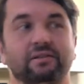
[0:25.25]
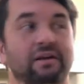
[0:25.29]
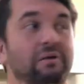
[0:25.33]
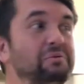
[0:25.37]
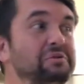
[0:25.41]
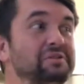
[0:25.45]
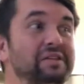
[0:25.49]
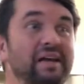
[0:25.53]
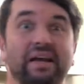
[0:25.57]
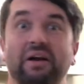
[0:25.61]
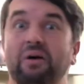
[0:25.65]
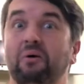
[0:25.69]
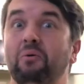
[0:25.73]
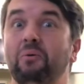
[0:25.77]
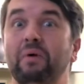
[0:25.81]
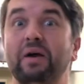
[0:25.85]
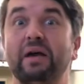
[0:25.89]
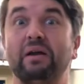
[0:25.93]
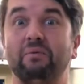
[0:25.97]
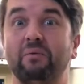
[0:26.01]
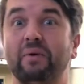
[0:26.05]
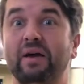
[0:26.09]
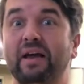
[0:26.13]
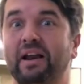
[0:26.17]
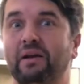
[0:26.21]
It was like a
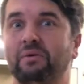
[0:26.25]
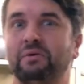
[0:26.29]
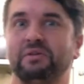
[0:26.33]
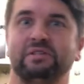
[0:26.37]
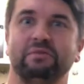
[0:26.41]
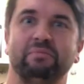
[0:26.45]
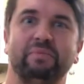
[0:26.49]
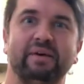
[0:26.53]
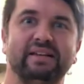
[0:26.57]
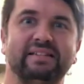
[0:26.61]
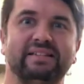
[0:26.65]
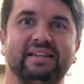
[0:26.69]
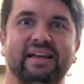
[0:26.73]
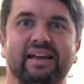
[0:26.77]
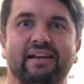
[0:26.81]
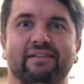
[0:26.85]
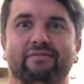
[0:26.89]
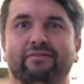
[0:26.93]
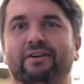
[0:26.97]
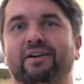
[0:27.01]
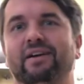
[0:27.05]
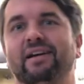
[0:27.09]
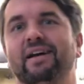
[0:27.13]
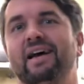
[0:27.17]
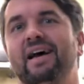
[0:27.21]
win-win. It was the best day
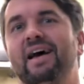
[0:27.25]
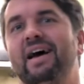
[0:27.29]
ever.